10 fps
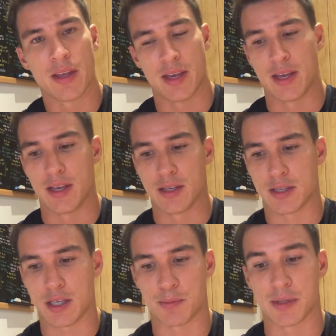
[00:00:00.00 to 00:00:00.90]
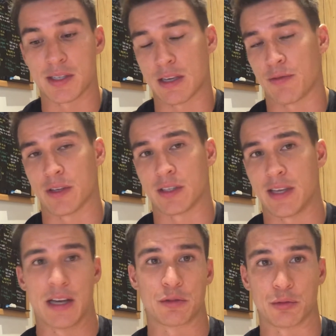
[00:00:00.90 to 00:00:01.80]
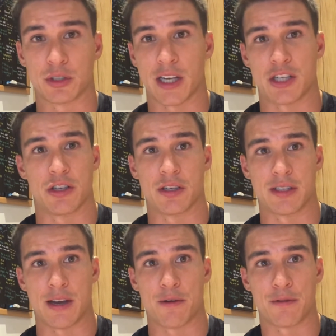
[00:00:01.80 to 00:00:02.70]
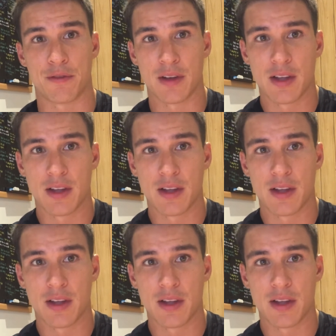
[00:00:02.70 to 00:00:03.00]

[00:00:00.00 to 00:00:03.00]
is specific to the actual session itself.